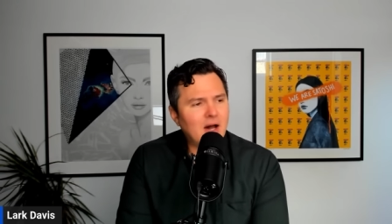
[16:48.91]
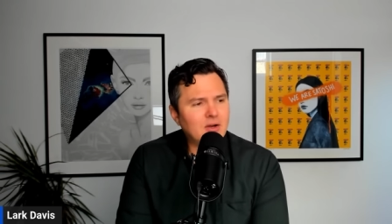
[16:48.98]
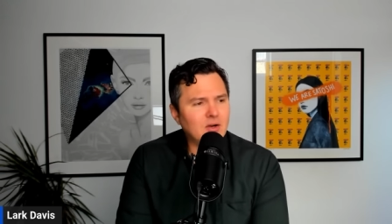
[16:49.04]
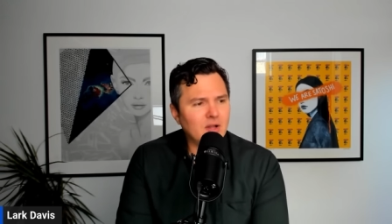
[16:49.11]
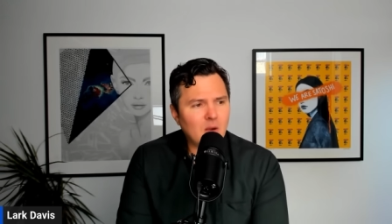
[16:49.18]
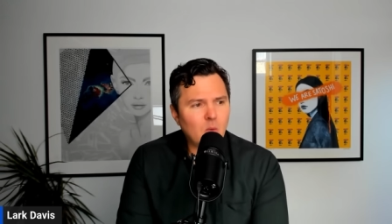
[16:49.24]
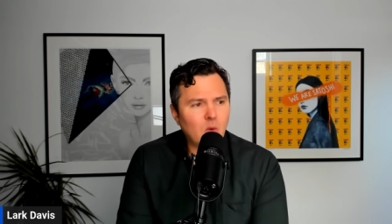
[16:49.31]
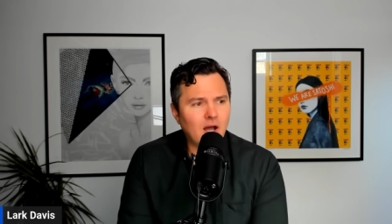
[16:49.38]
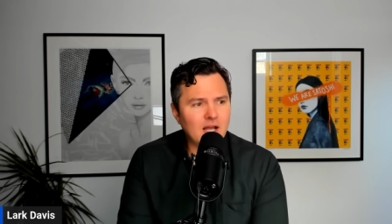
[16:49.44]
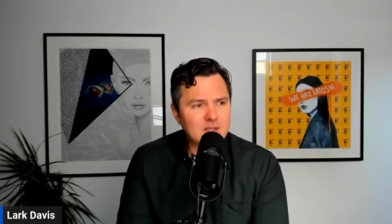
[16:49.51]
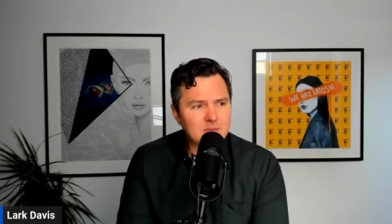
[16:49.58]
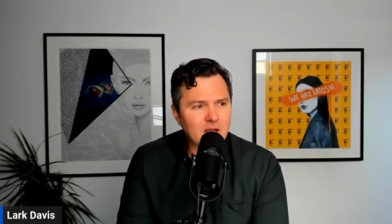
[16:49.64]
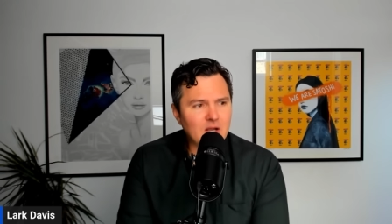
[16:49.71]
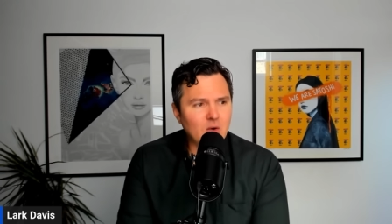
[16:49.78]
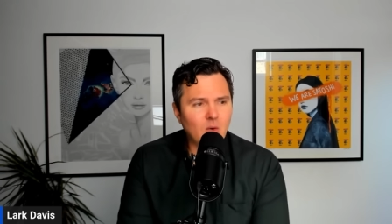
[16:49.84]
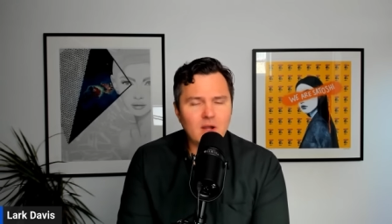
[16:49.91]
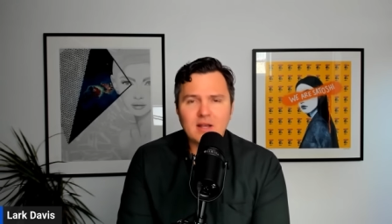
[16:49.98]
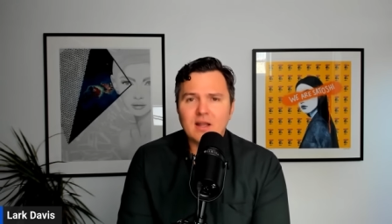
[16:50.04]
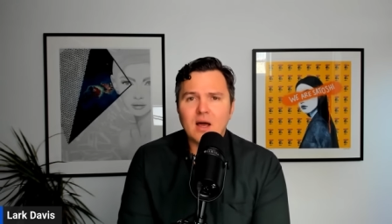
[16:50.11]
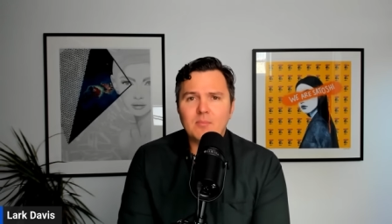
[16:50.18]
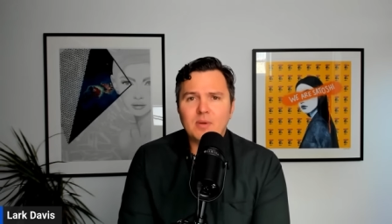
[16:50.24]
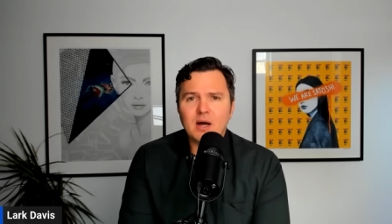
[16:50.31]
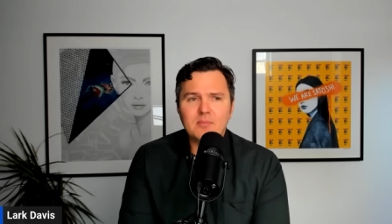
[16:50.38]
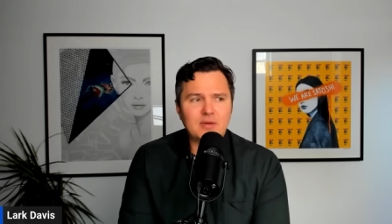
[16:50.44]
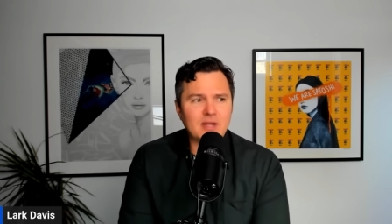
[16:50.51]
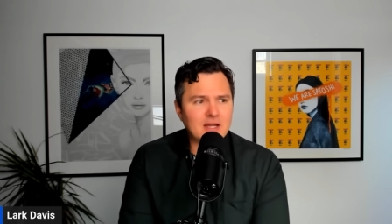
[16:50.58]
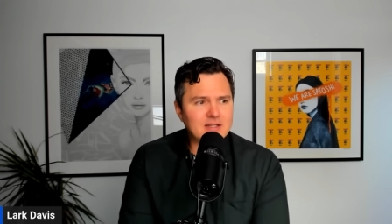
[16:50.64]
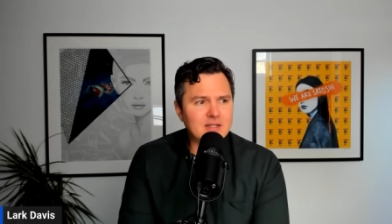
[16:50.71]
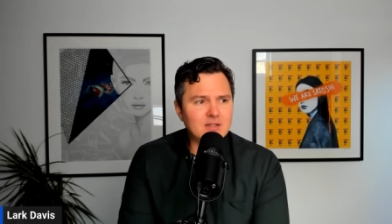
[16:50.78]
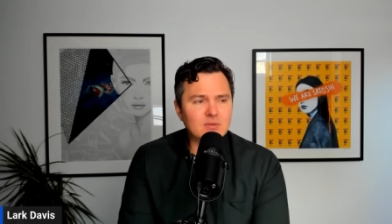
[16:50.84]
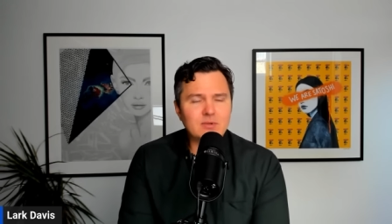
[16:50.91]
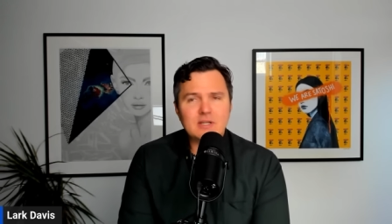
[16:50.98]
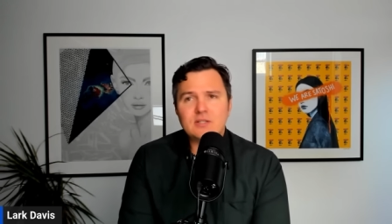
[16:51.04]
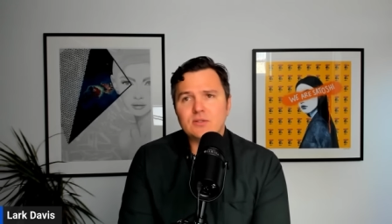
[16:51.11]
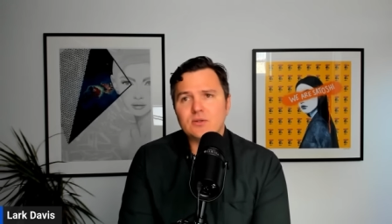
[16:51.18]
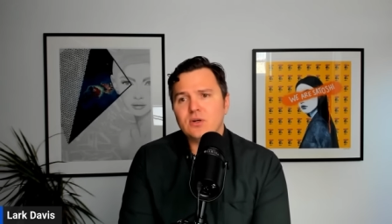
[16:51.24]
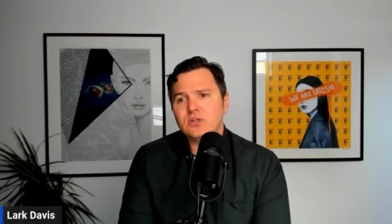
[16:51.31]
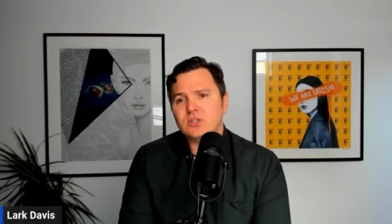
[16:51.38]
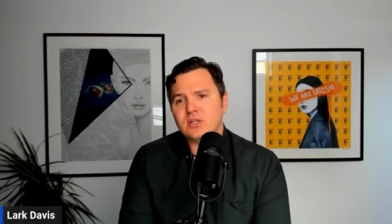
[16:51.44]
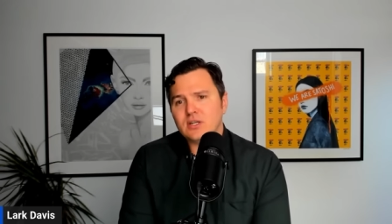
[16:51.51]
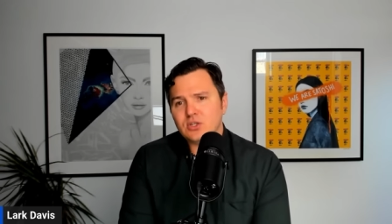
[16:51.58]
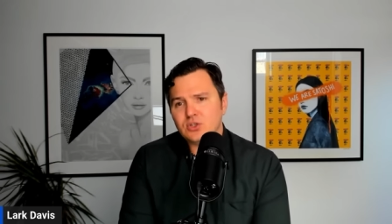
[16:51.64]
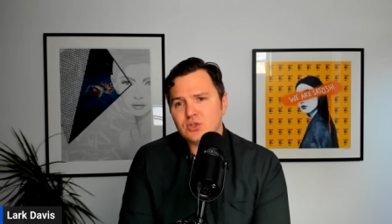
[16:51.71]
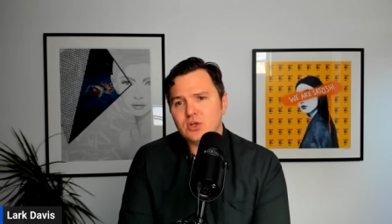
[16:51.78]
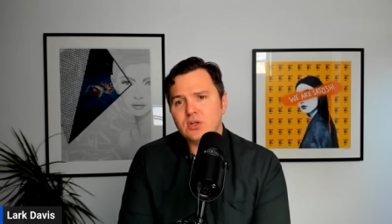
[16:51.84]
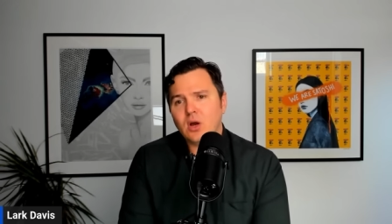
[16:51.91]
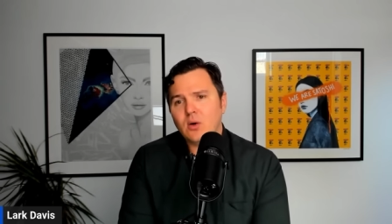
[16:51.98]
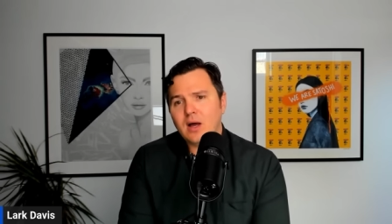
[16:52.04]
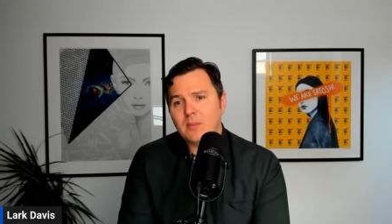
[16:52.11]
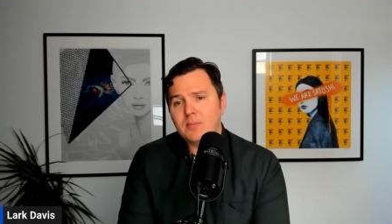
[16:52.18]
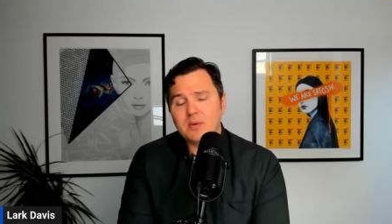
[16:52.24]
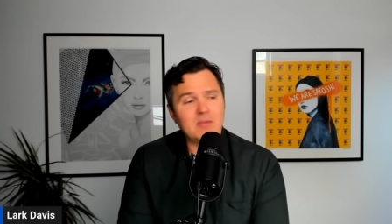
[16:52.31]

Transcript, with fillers: And you're like, why is my coin not pumping? I did the research and it should go up.